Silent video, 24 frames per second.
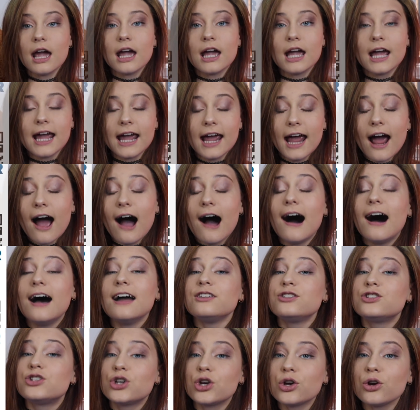Here
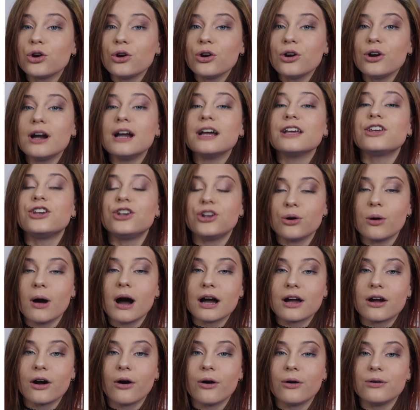are two
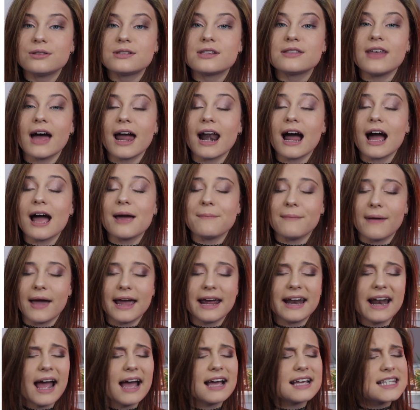QR codes that I
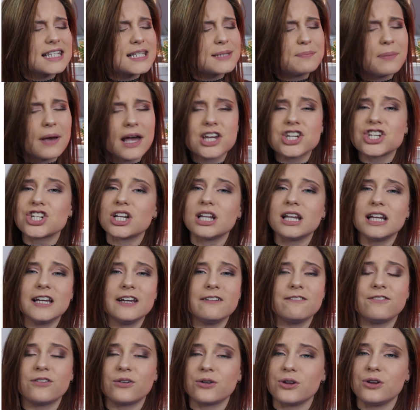made
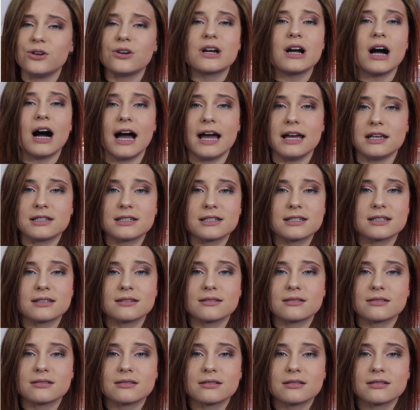especially for you guys.